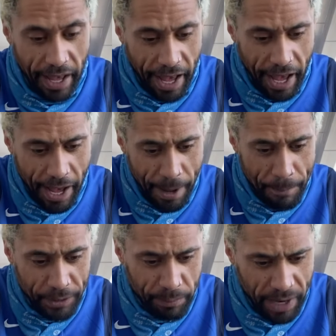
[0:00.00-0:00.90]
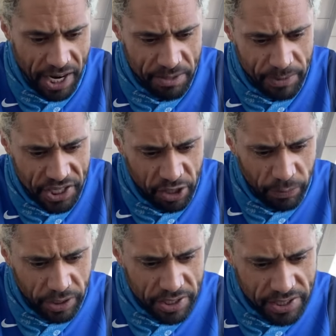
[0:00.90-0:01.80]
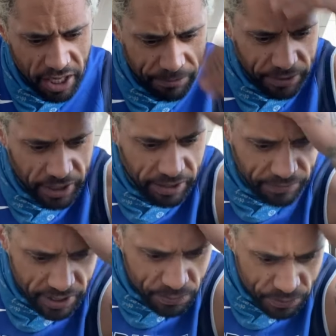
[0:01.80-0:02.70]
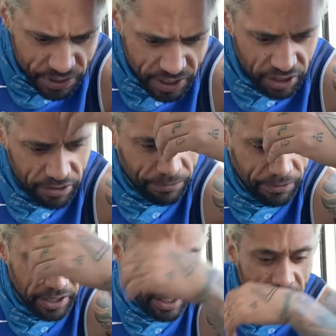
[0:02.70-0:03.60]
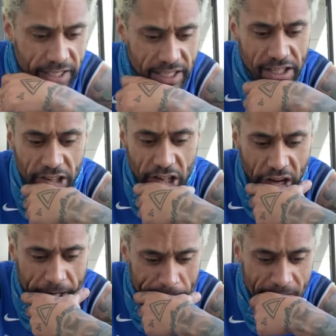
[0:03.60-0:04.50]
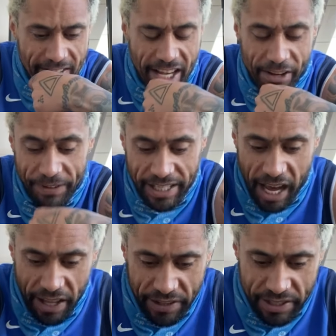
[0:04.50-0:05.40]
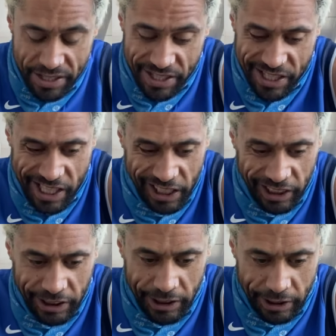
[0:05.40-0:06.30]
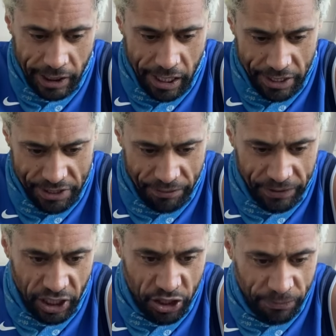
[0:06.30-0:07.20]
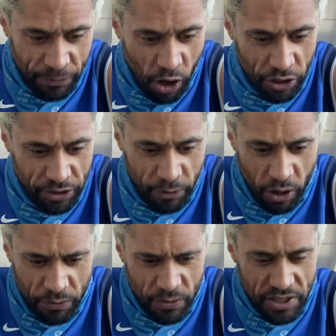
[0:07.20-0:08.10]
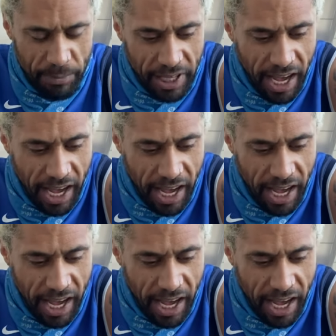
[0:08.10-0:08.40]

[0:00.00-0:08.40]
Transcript: Compassion, be gentle with yourself. Forgiveness will set you free. See the light in yourself and others. So I feel like you've gone through something